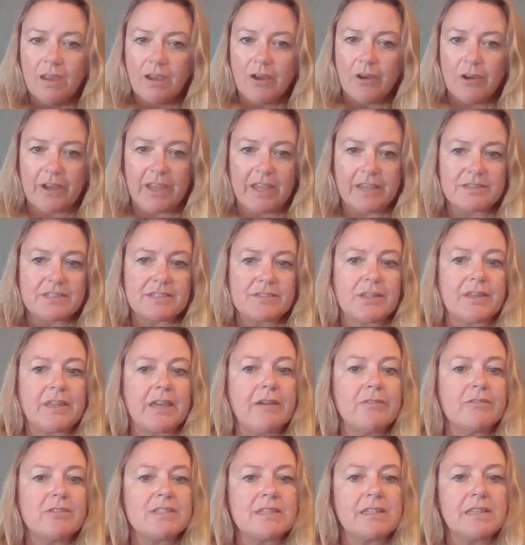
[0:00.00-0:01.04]
Okay, so
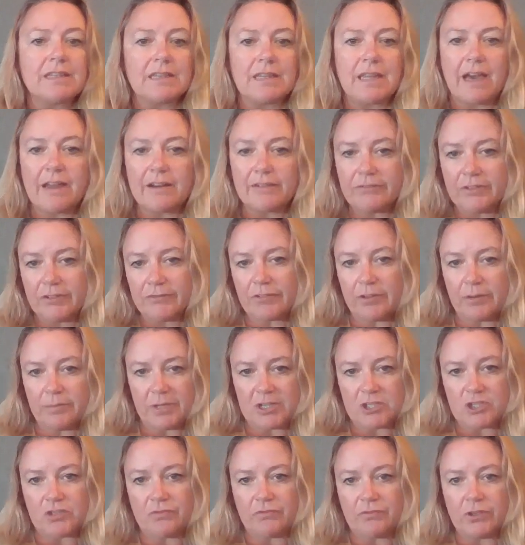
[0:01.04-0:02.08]
that was a lot of
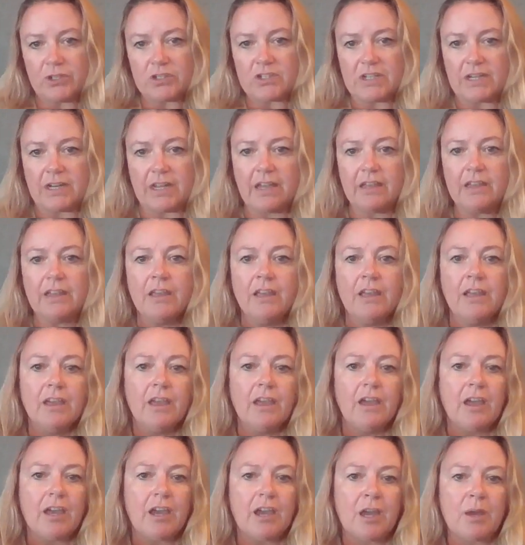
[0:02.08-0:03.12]
information for today.
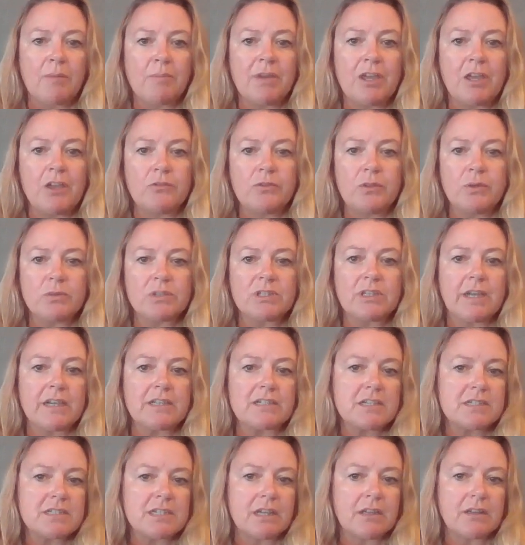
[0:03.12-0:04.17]
If you would like
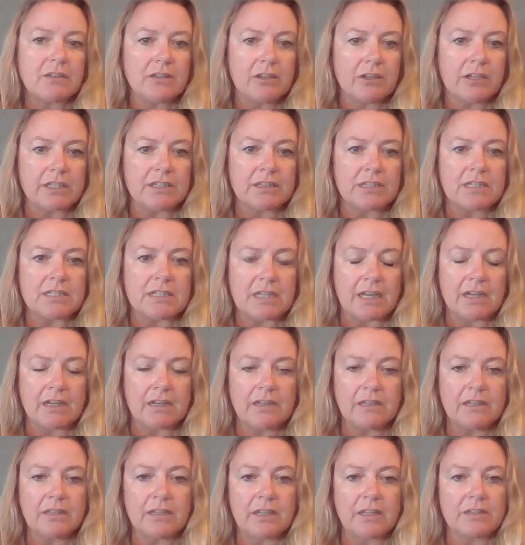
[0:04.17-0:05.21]
to take a look at the data
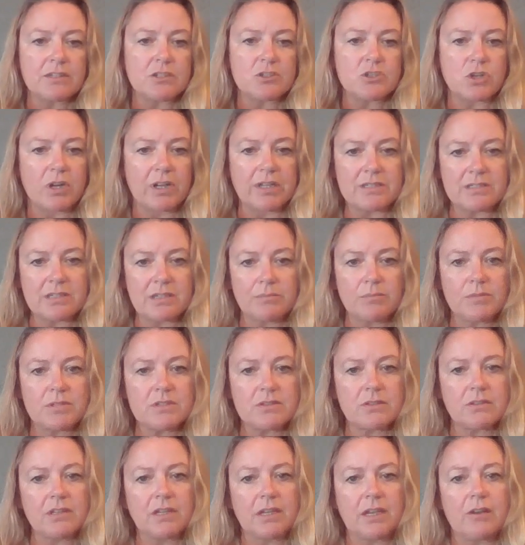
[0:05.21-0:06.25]
and the trends in
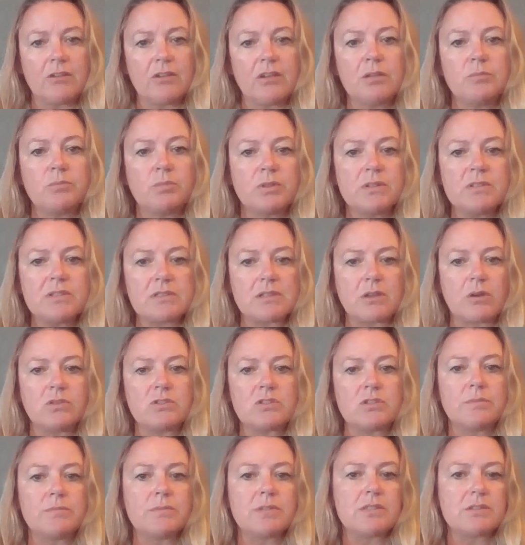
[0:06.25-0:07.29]
Missoula County, please go
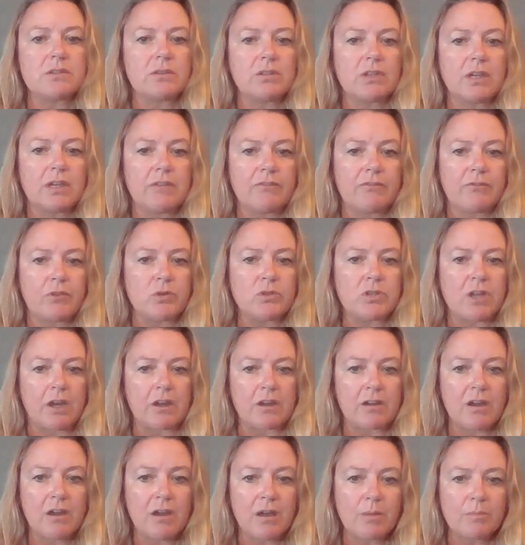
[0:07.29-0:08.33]
to
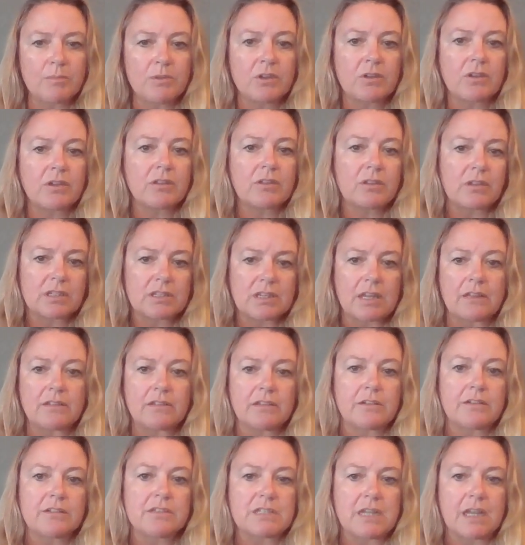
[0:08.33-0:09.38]
missoulainfo.com. You can click that
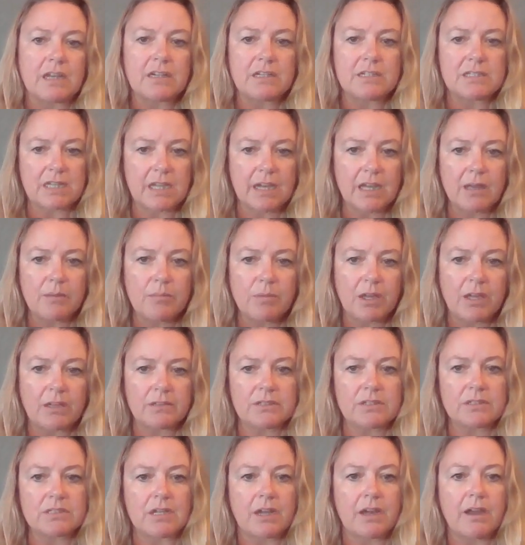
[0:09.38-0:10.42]
little data tab at
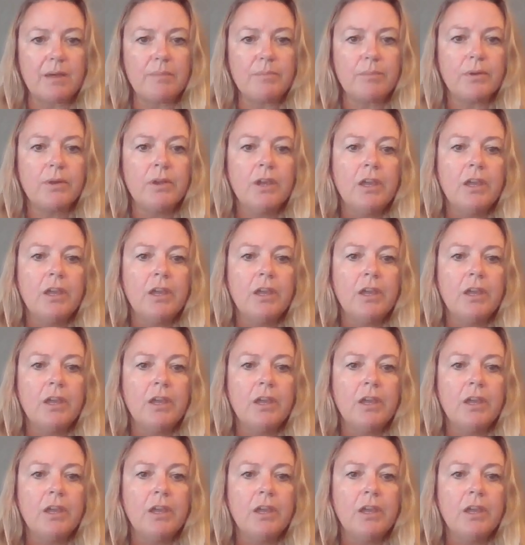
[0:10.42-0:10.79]
the top.